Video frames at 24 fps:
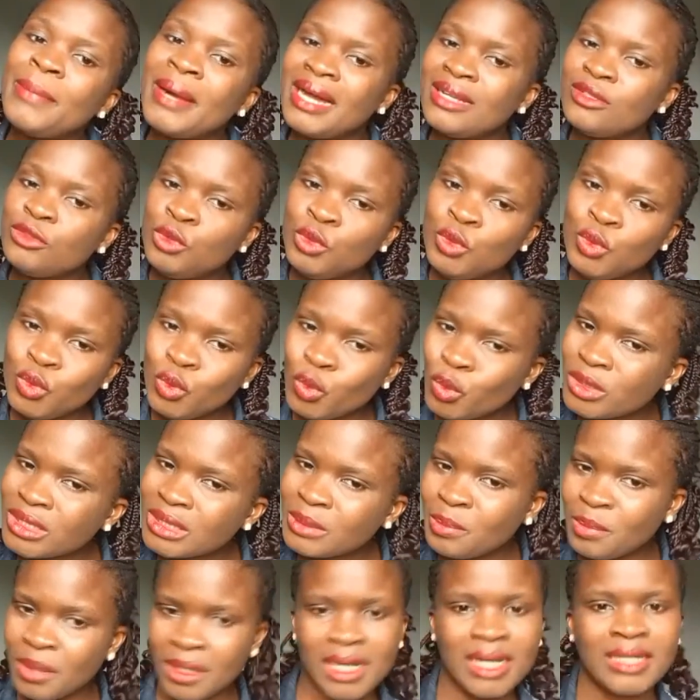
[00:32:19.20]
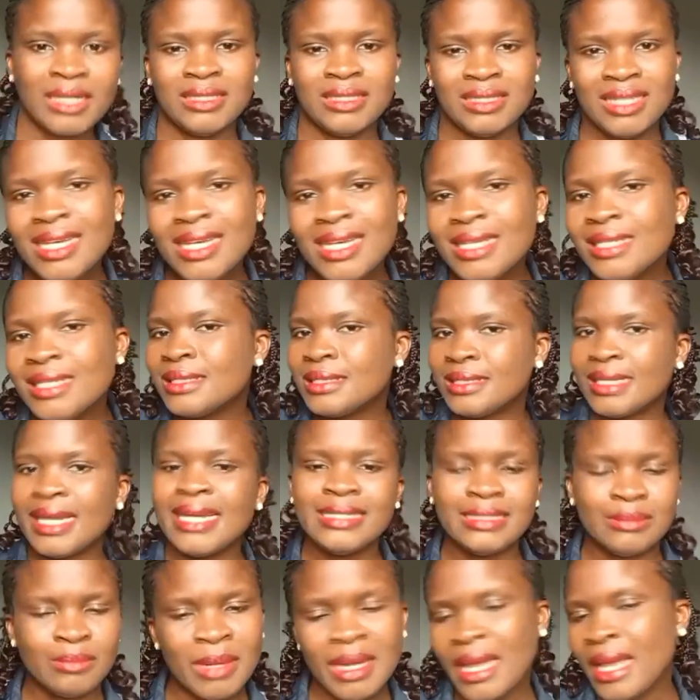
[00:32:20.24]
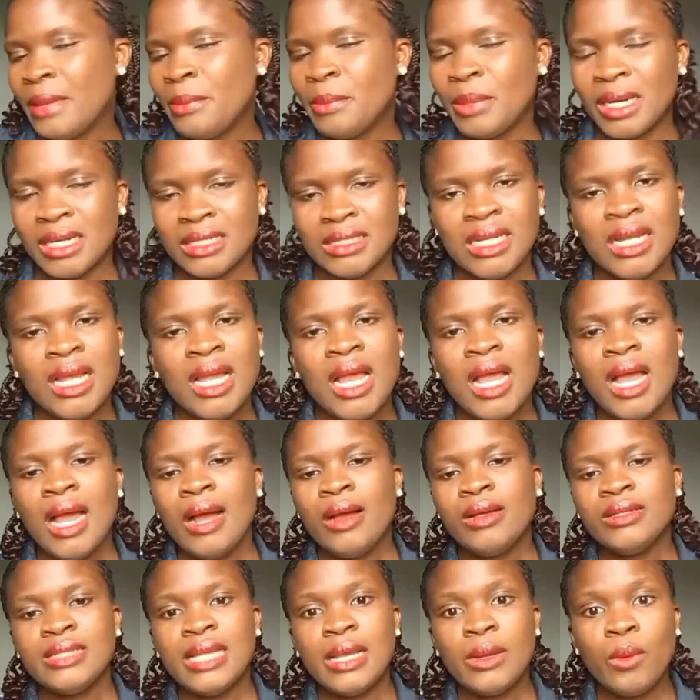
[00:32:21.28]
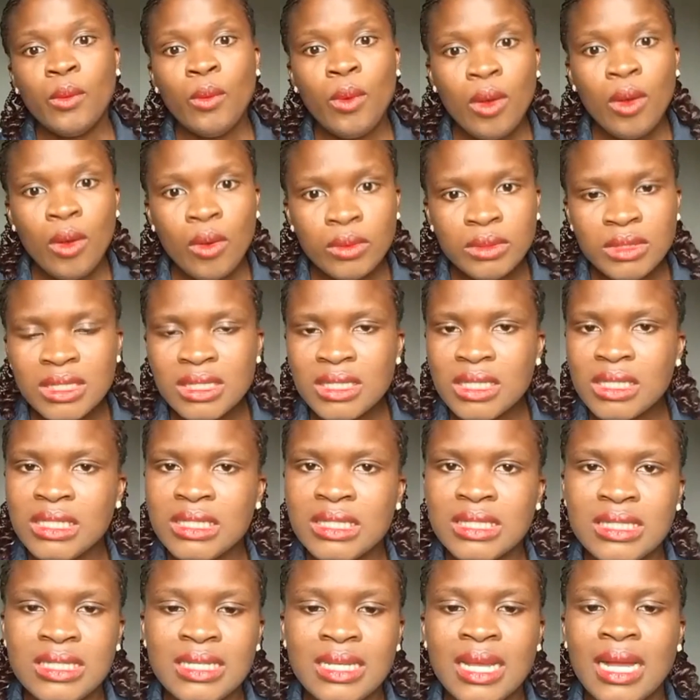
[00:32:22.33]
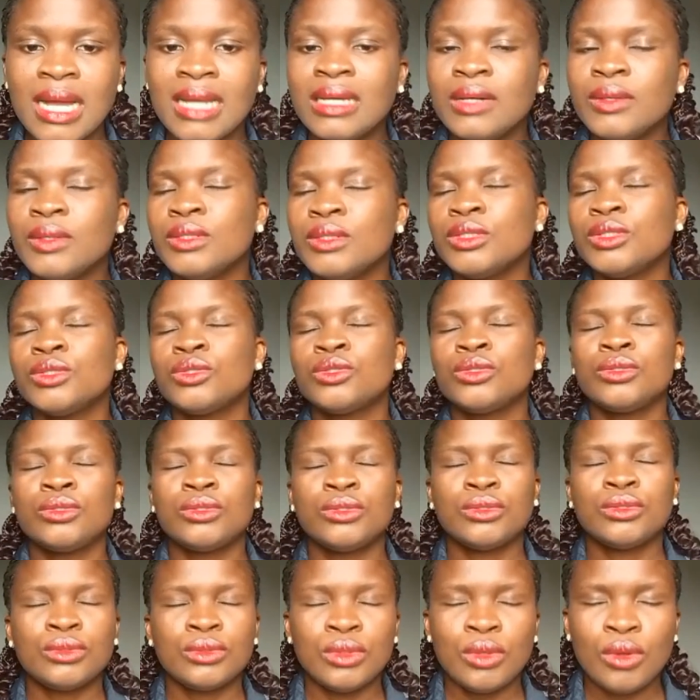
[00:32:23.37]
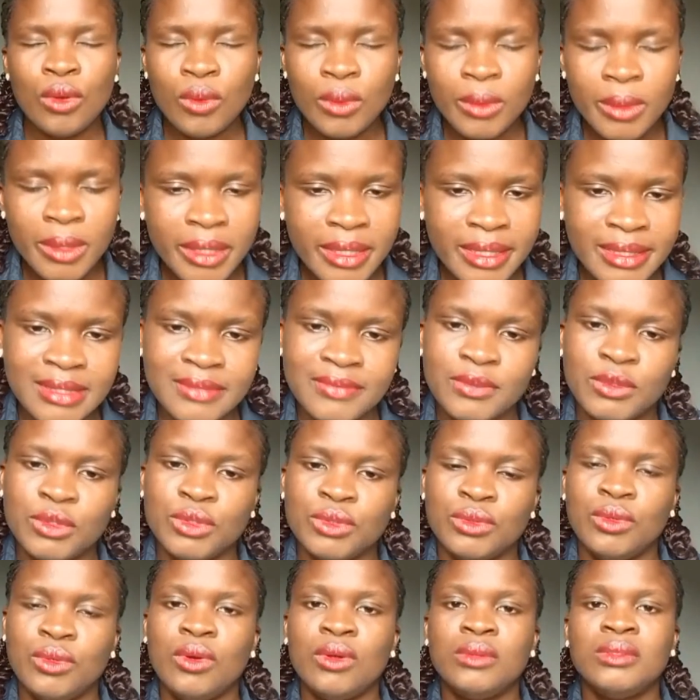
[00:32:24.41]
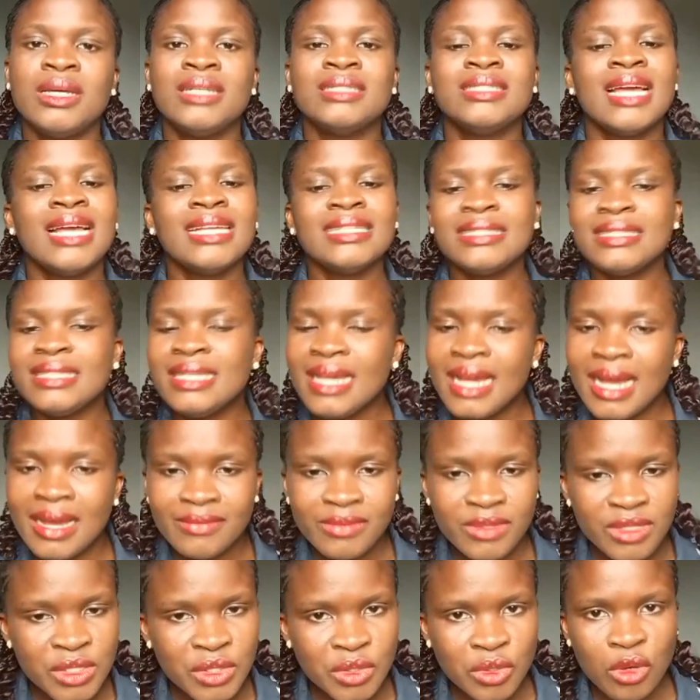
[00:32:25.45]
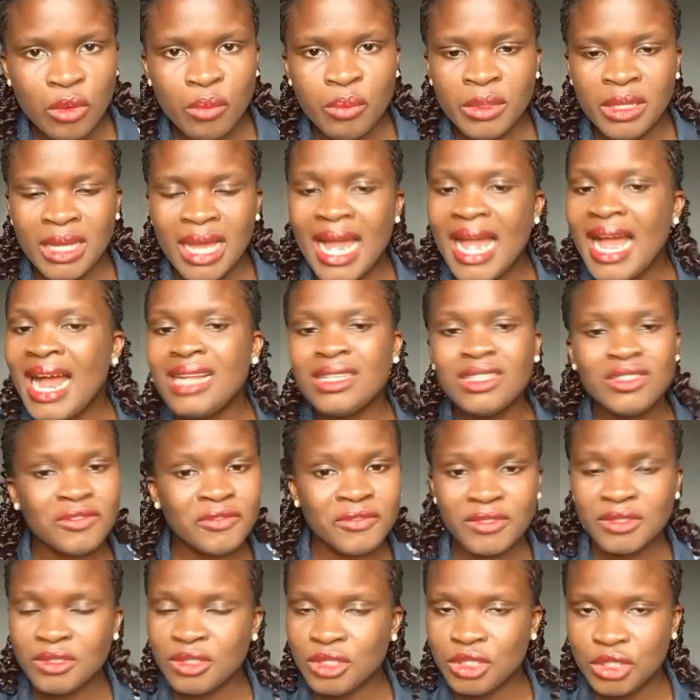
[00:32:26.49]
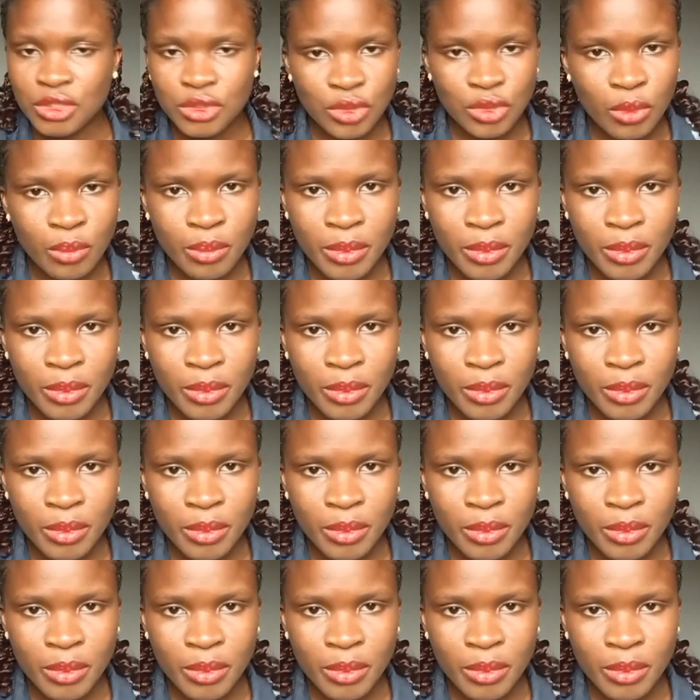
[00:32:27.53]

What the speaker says: notepad, inside my iPad. I was like, whoa, this thing is here. And I was so grateful to God that I still have this copy. I had to finish it up.